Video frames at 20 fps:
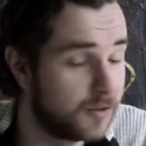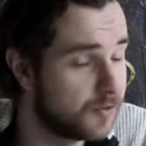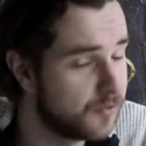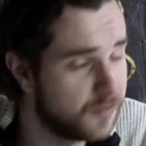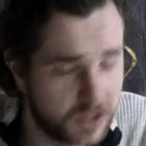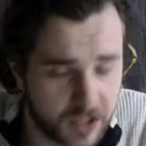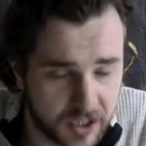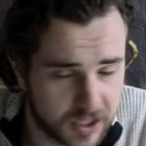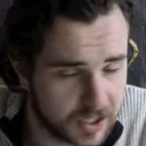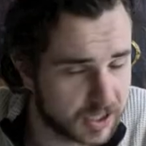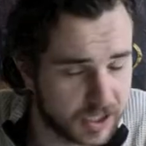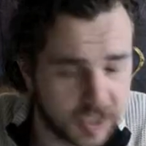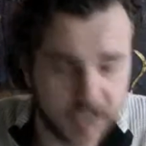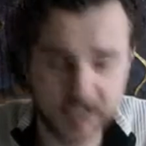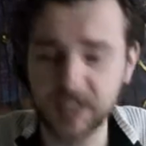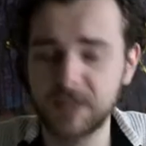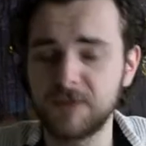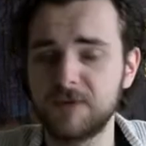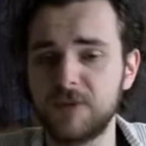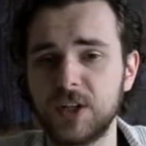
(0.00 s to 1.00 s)
Very
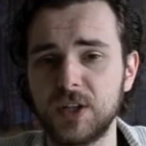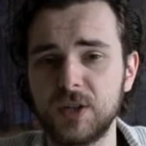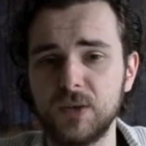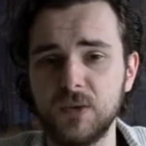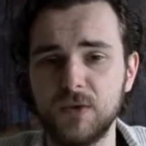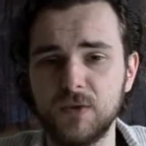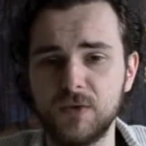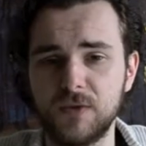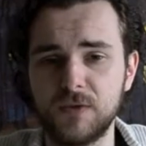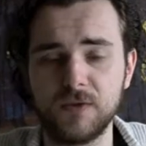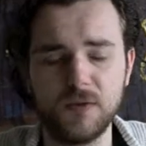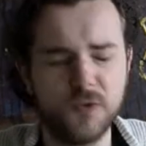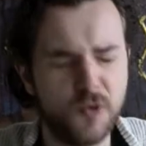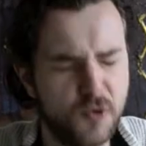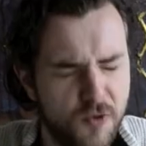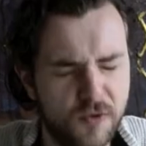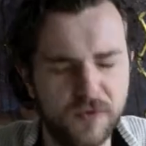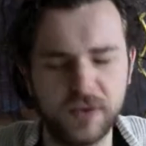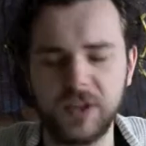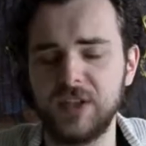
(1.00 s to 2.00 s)
exciting,
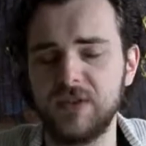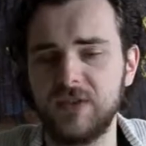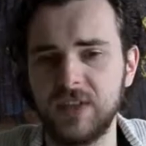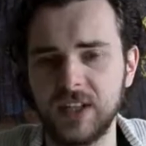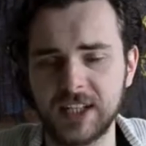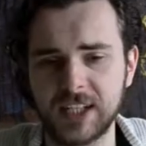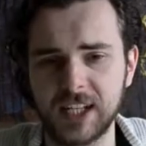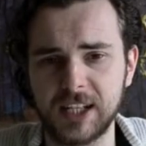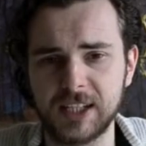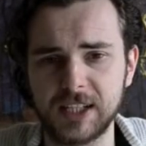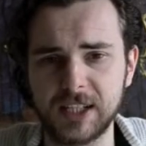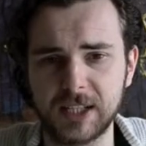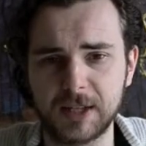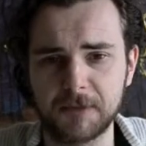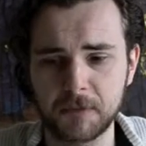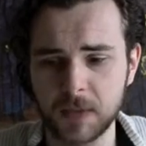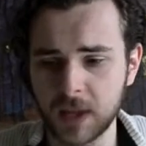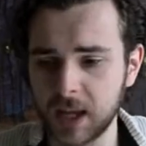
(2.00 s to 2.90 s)
all very fantastic.